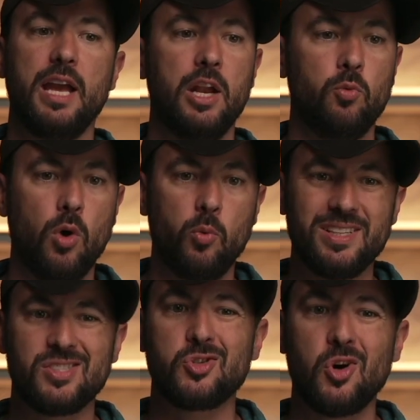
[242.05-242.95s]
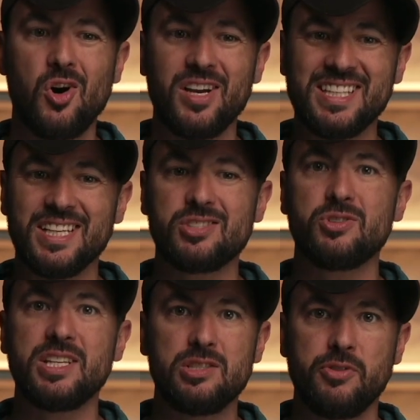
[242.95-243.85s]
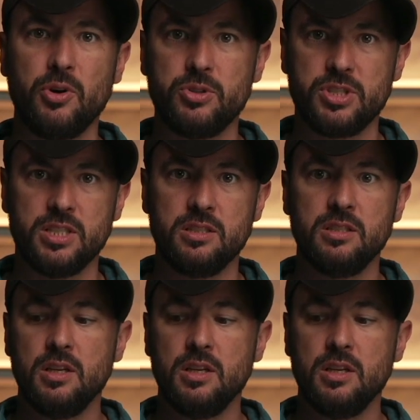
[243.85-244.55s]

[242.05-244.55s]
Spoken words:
And what we saw in yesterday's devotion